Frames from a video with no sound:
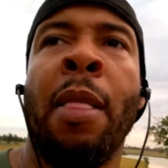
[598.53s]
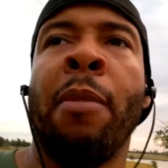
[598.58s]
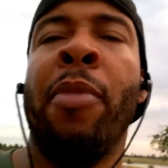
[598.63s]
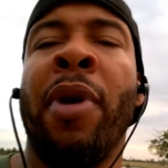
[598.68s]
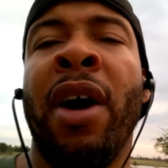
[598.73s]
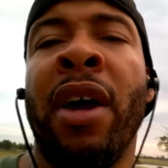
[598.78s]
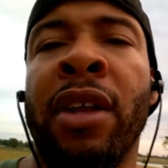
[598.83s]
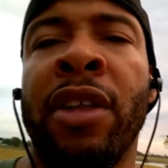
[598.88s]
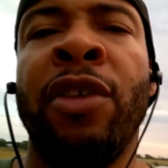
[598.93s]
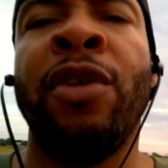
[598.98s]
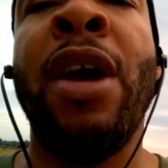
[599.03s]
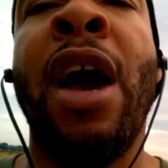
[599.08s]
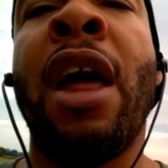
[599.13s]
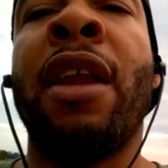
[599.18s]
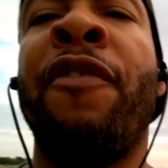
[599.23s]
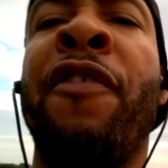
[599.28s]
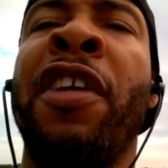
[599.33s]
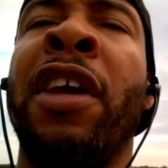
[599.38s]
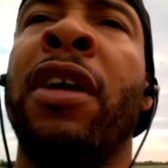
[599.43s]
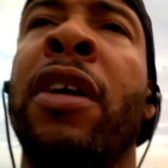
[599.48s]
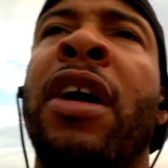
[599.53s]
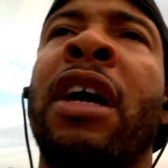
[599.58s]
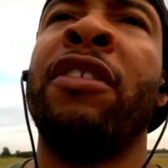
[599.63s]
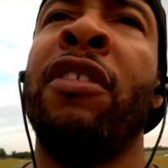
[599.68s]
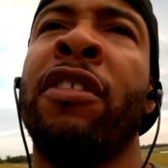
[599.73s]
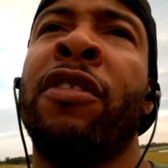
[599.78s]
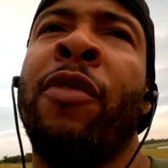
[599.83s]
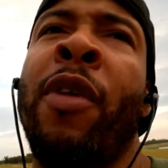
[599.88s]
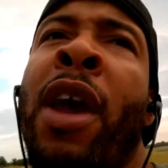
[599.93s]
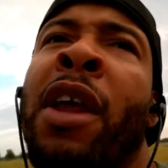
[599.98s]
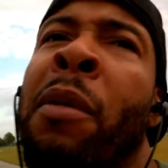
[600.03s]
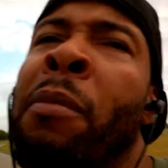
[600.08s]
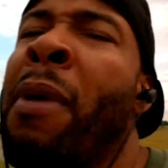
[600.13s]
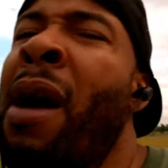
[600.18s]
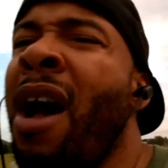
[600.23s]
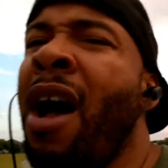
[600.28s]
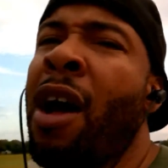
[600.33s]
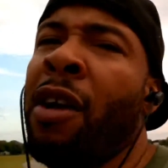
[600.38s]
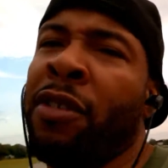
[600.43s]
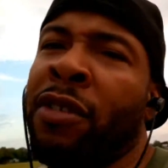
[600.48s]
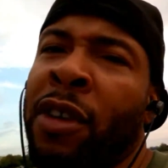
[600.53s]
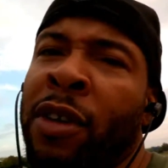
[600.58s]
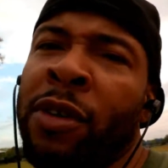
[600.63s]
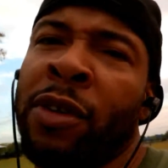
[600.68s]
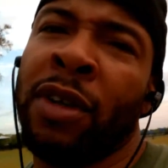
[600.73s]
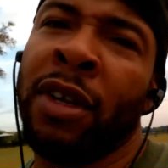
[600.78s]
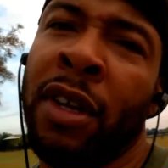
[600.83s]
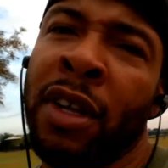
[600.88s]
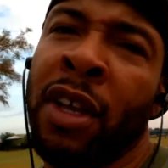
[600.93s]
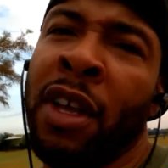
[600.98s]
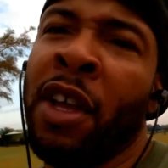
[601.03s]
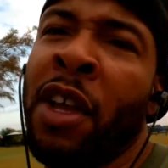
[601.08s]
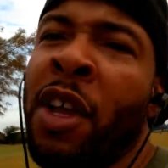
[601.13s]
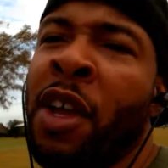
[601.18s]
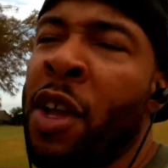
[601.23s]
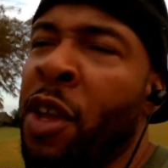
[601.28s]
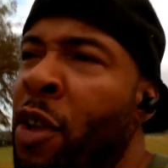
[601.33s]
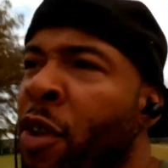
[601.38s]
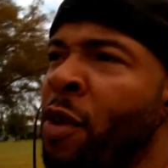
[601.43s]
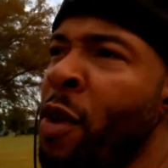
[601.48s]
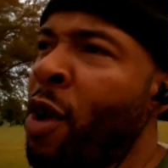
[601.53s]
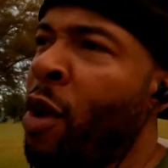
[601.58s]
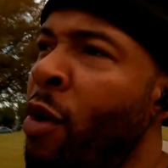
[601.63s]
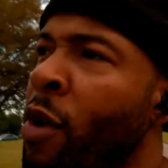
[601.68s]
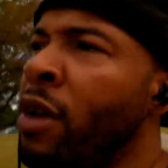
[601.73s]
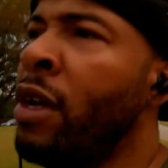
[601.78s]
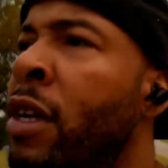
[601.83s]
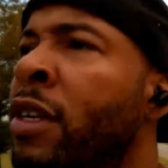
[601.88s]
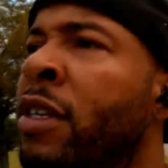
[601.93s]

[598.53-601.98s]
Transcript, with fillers: but you got to figure I just ran a mile, so you know